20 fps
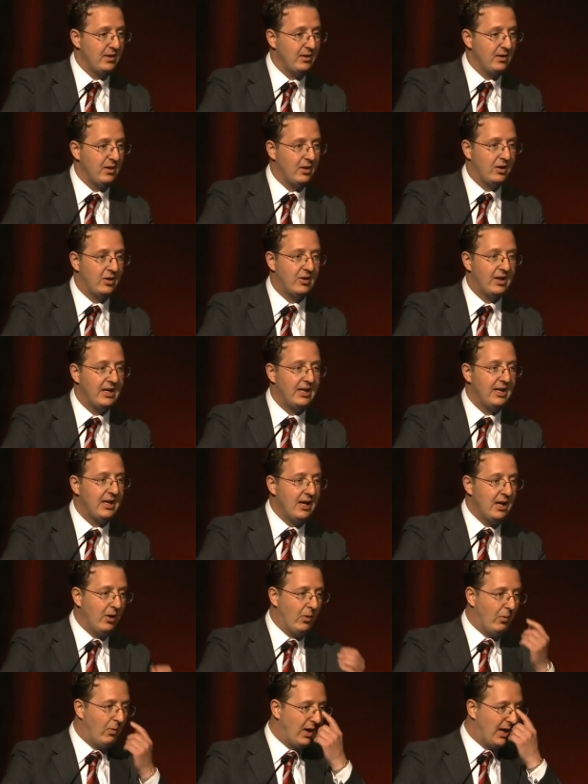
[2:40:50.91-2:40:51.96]
All right?
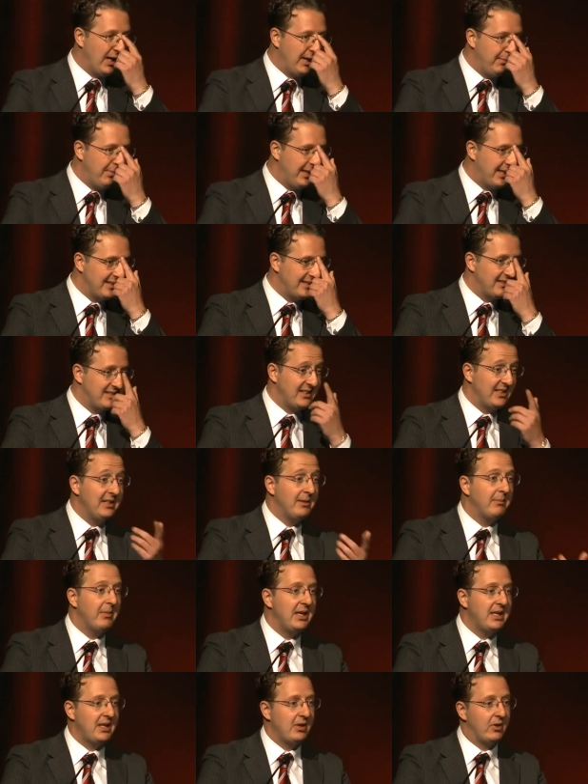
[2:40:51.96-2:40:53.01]
Why? Because it's in the
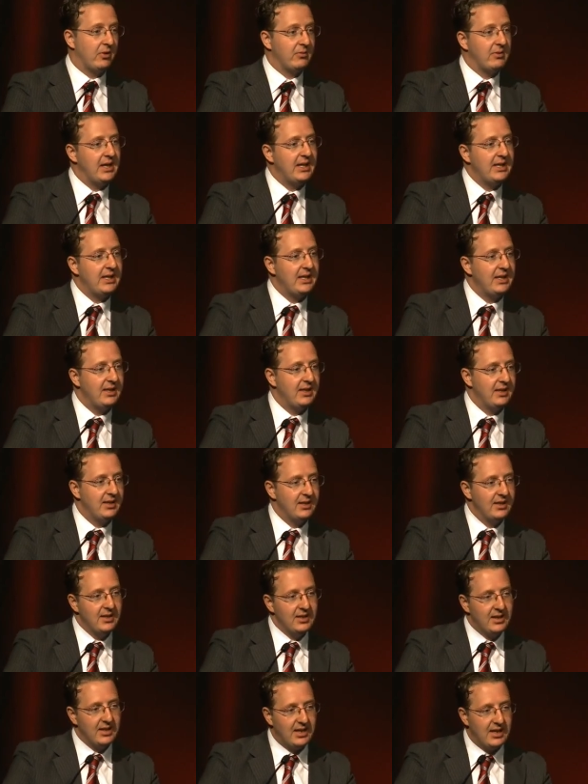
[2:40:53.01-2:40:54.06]
money already.
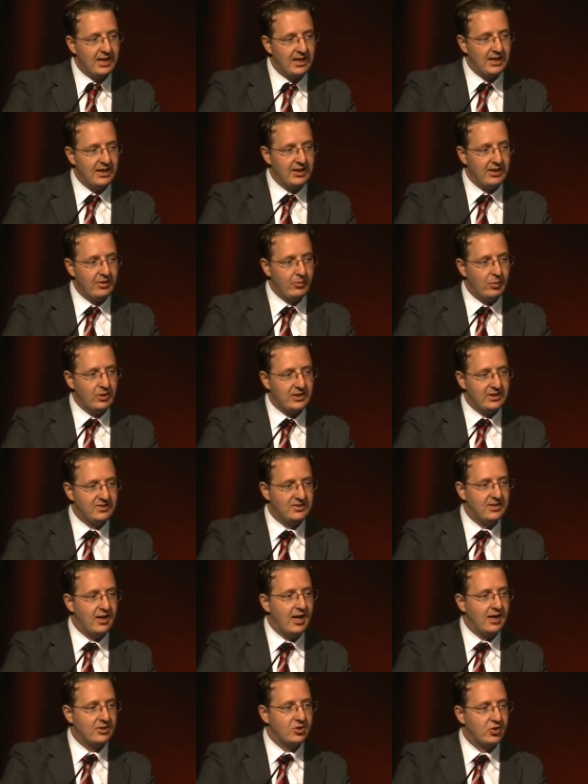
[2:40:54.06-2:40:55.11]
With the
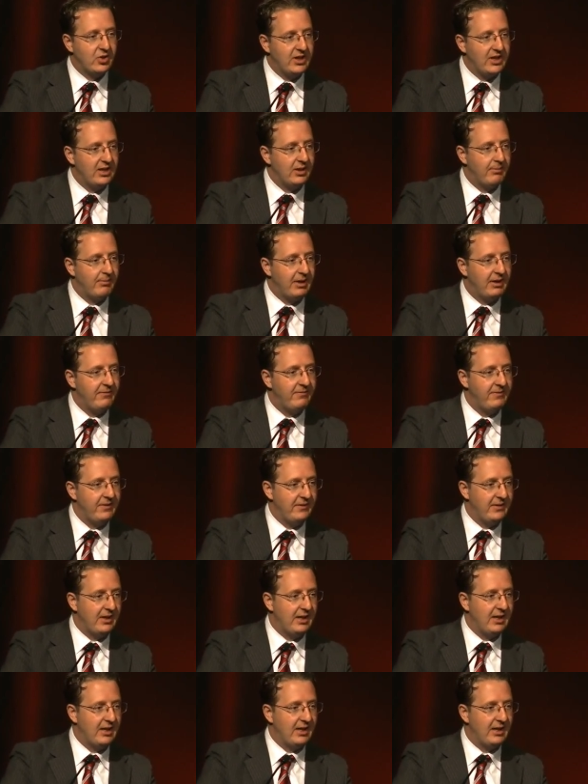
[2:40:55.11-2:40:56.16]
stock trading above
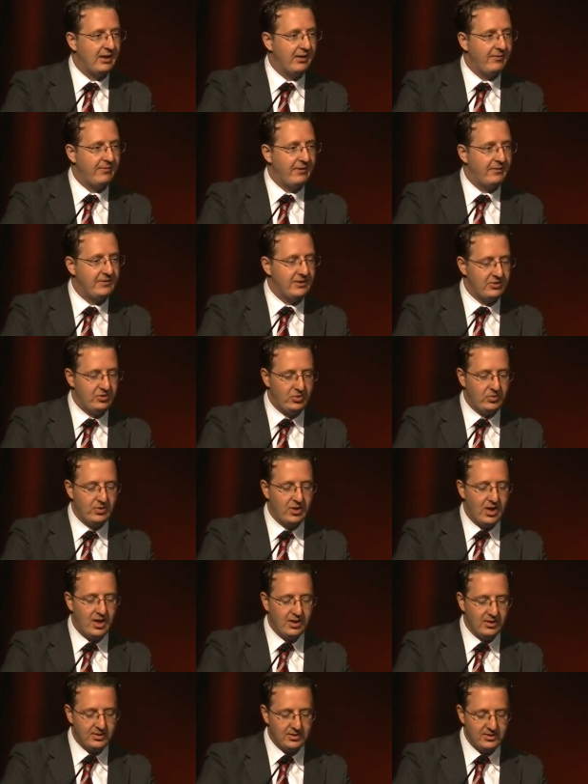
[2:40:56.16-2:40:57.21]

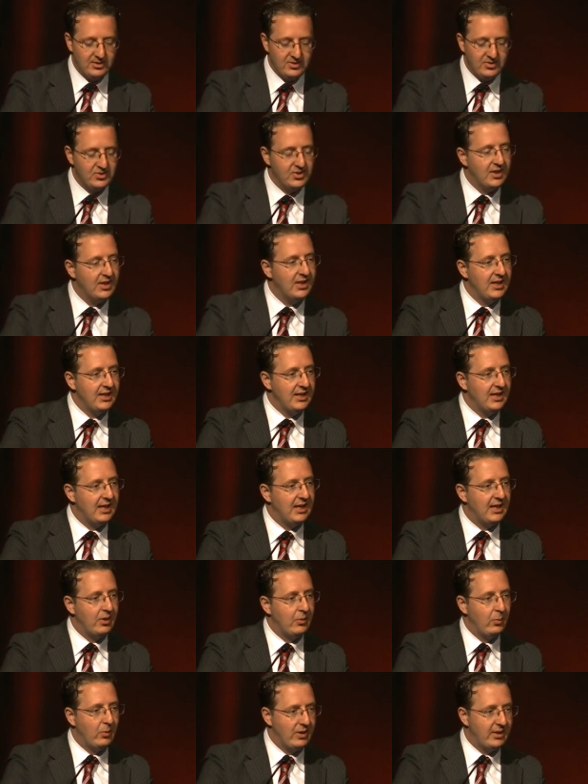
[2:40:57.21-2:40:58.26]
$52,
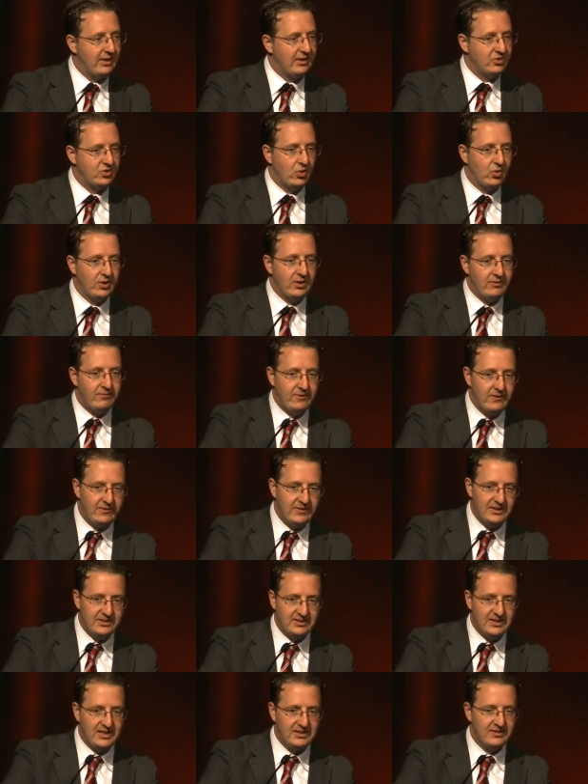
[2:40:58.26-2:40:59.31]
there's already 50
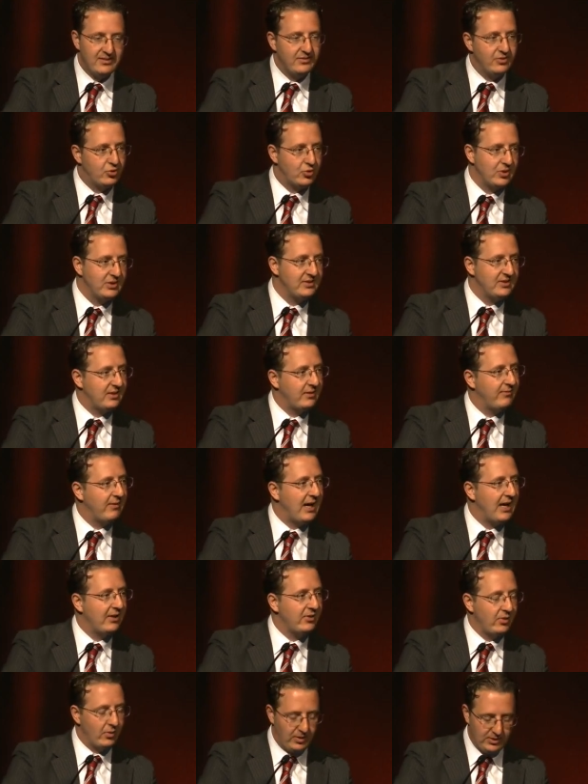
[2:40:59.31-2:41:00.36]
cents intrinsic
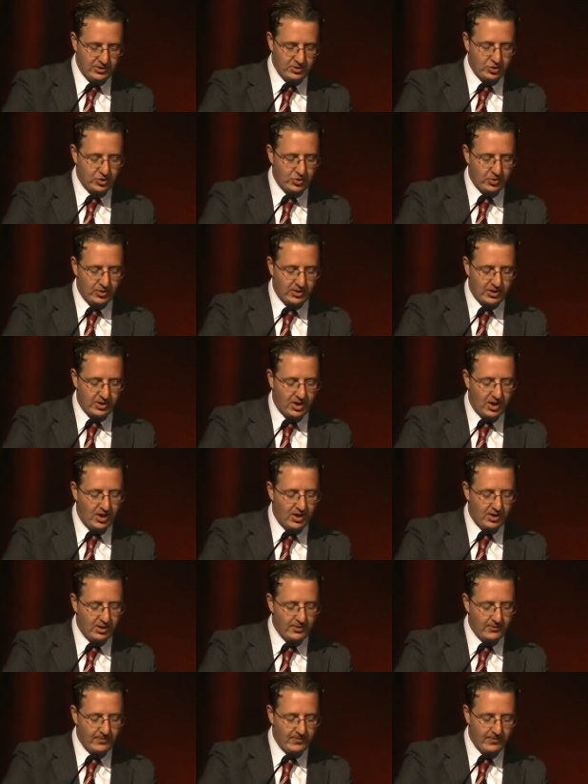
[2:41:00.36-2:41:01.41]
value on the short
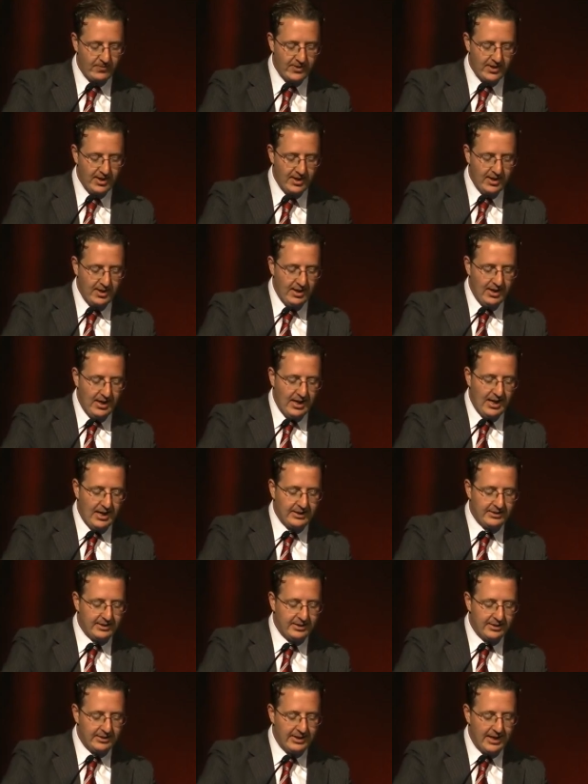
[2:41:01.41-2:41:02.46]
call.
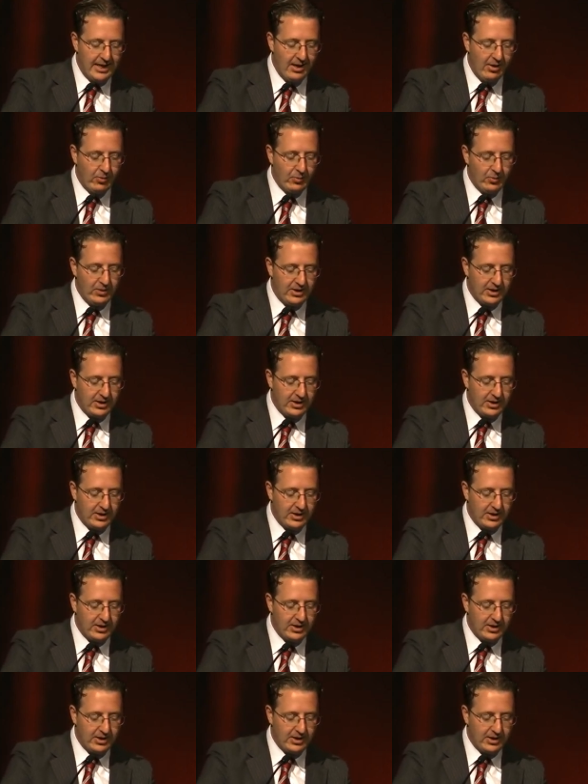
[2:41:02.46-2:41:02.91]
And now we